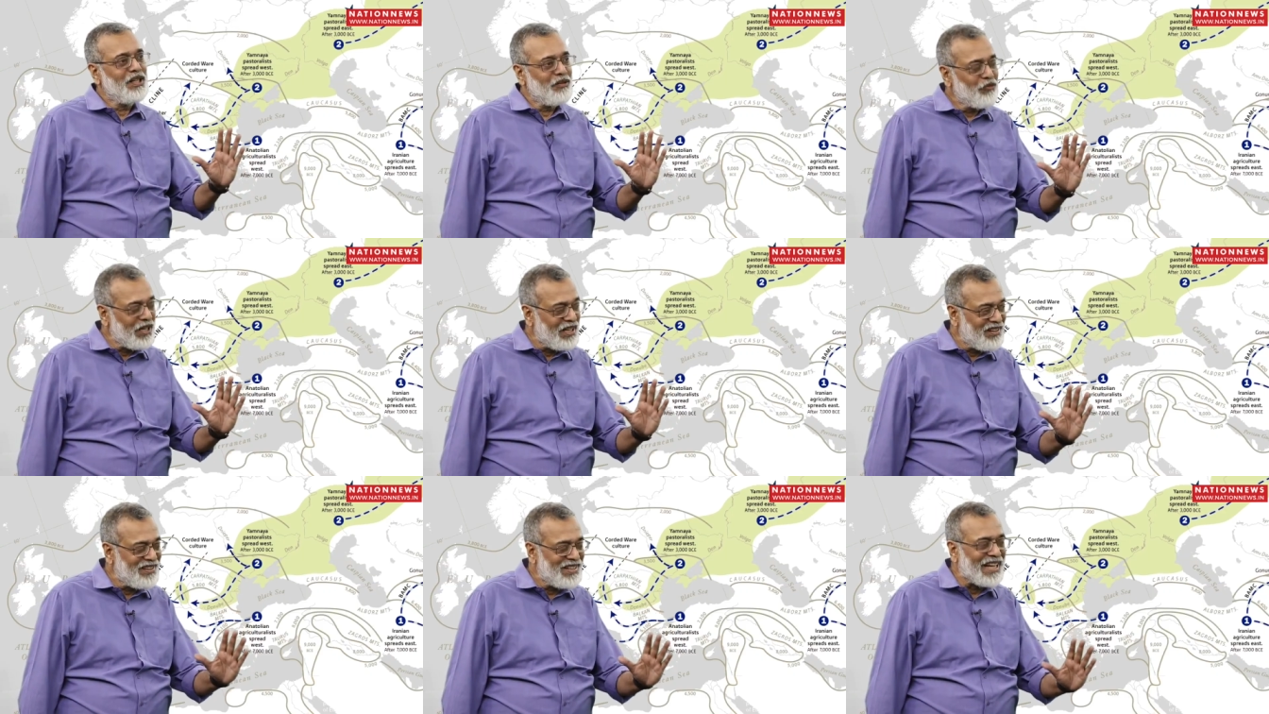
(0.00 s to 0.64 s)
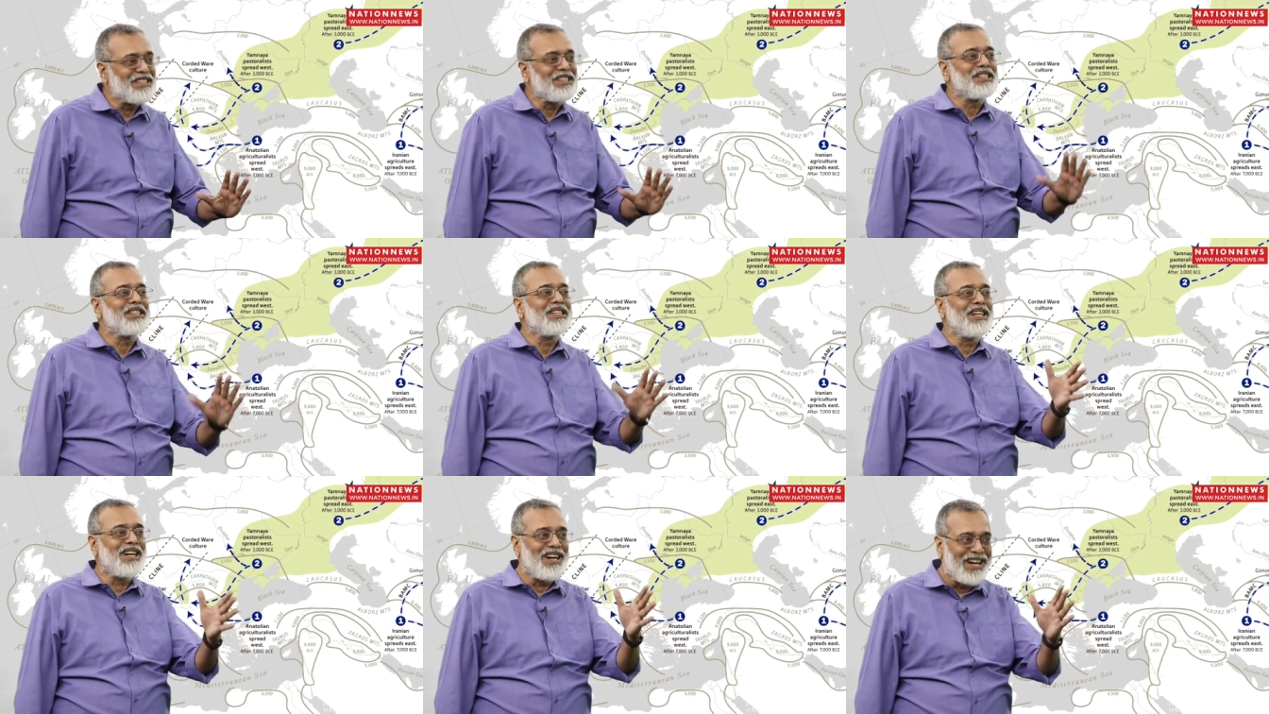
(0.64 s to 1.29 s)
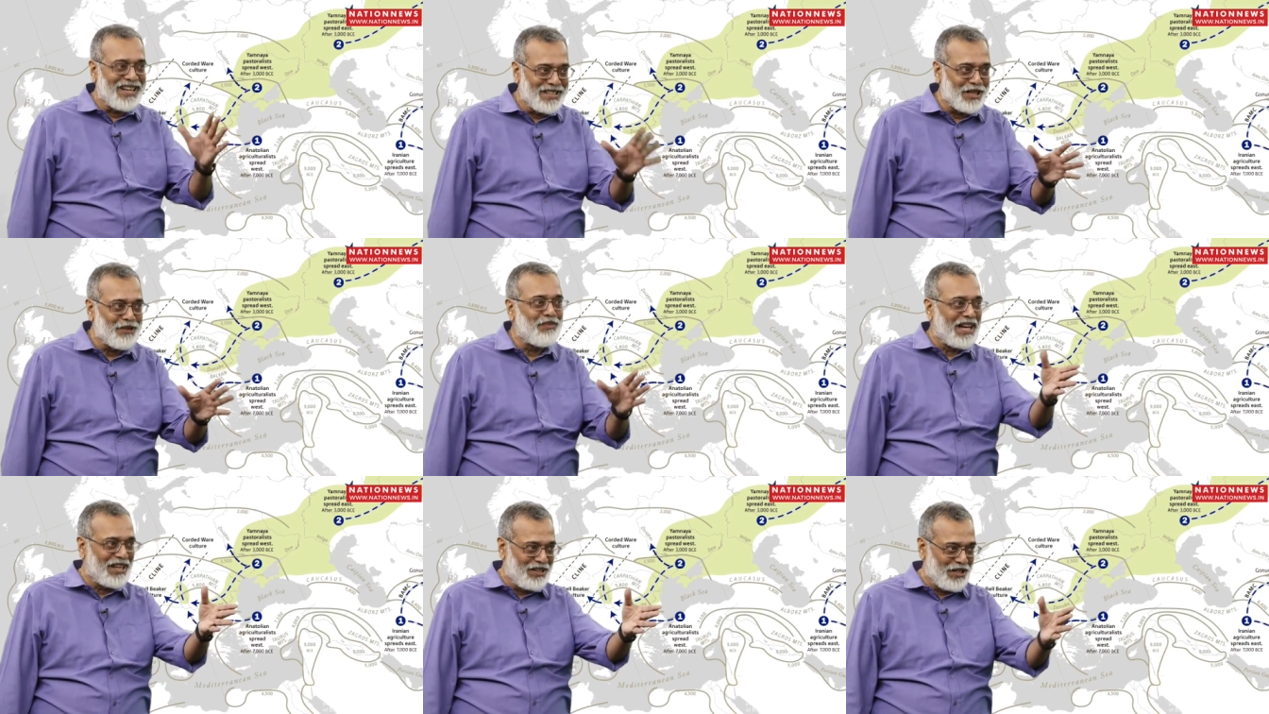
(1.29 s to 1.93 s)
Uh, well, that's the other
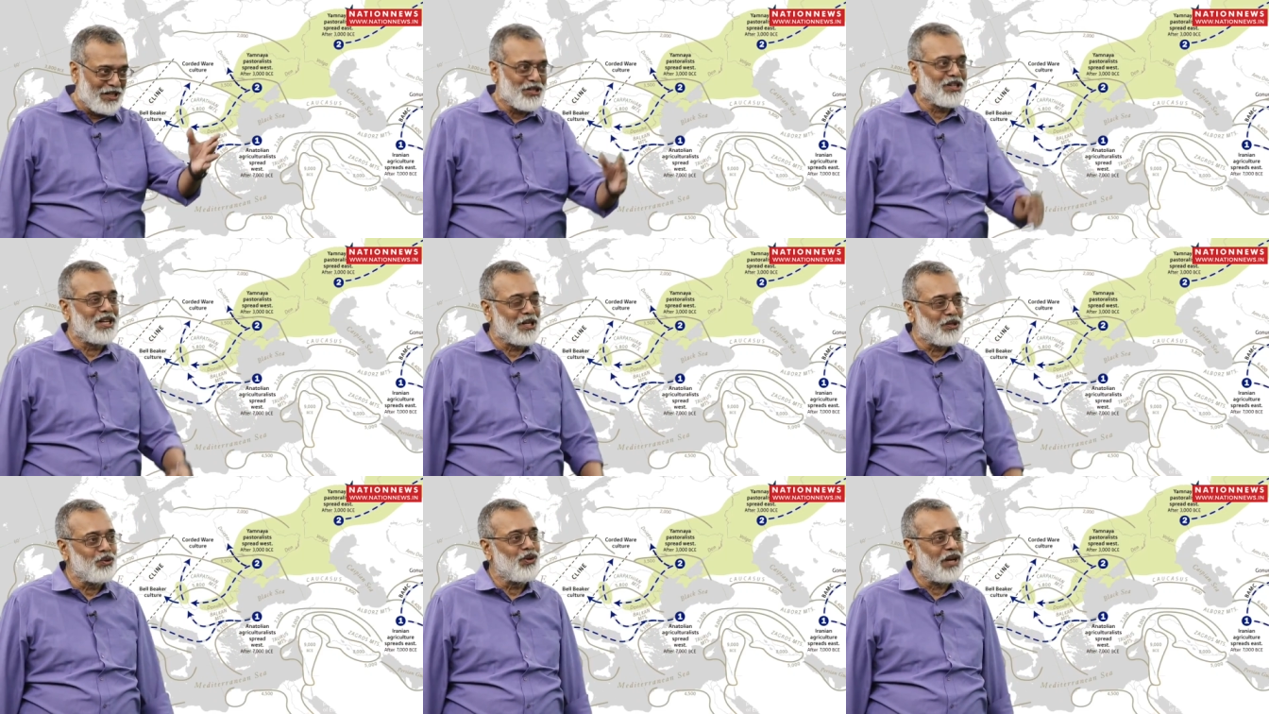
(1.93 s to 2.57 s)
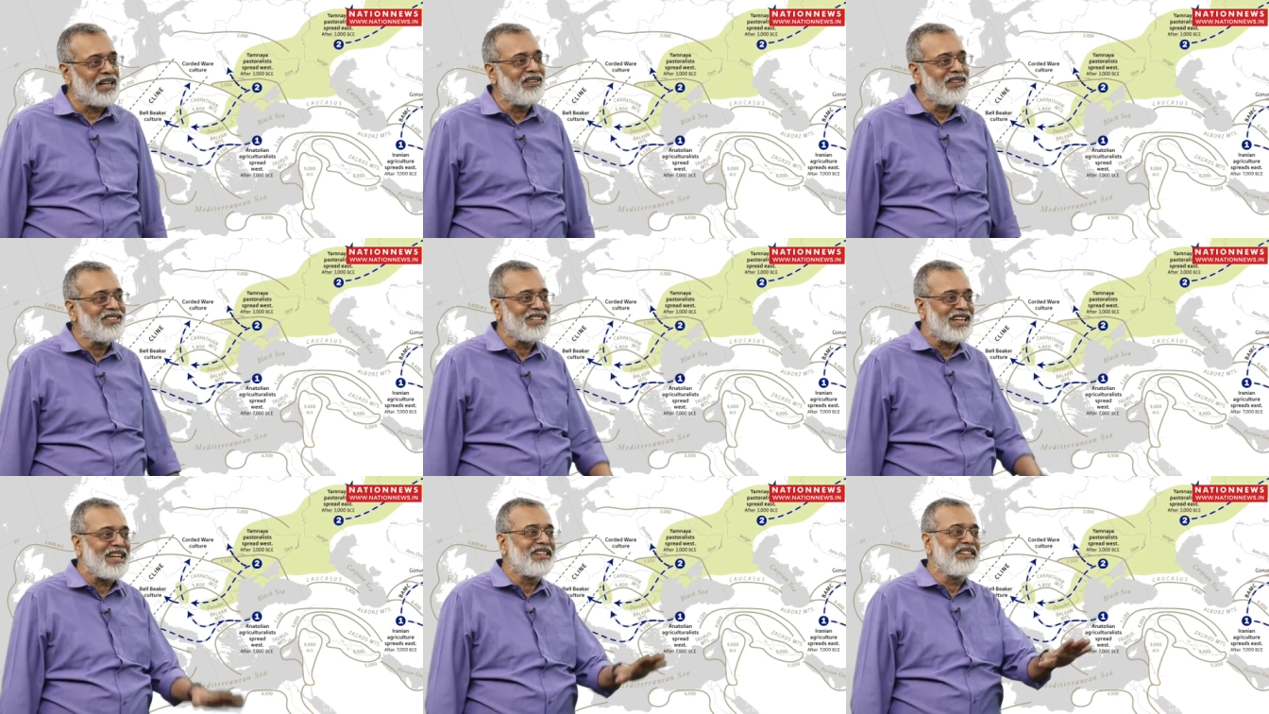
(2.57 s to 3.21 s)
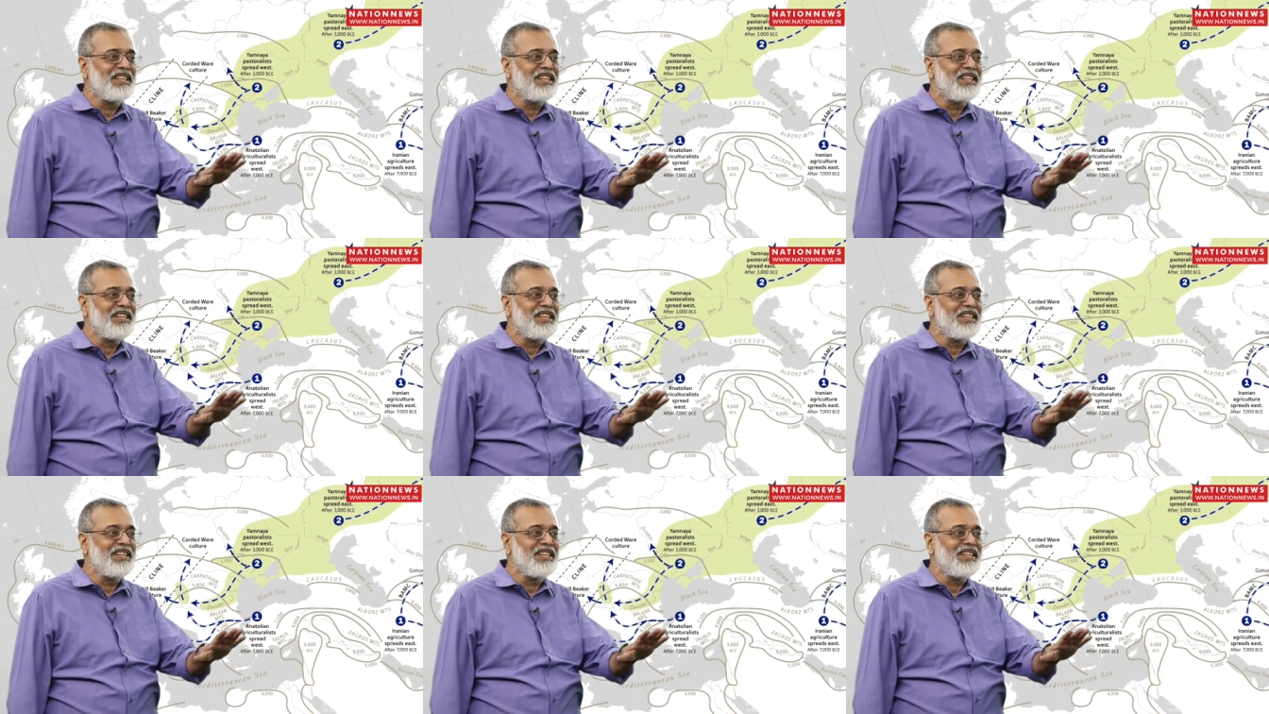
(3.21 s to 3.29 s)
migration, as you rightly said.